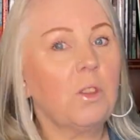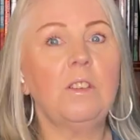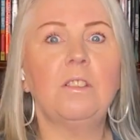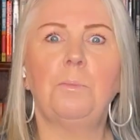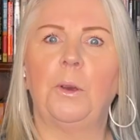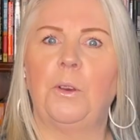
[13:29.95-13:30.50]
thing
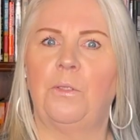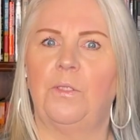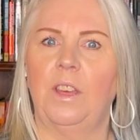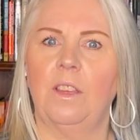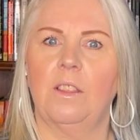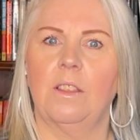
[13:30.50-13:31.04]
as
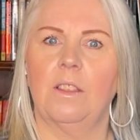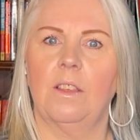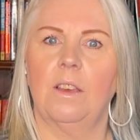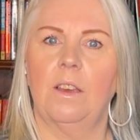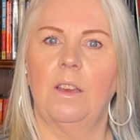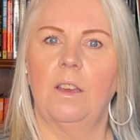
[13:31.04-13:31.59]
perfect.
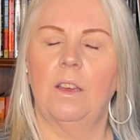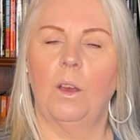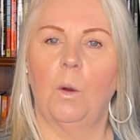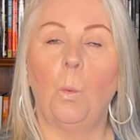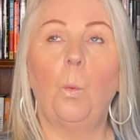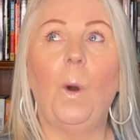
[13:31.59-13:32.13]

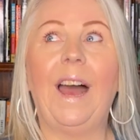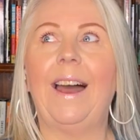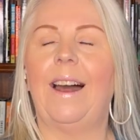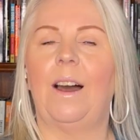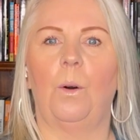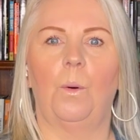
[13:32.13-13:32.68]

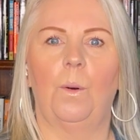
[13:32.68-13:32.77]
Wow.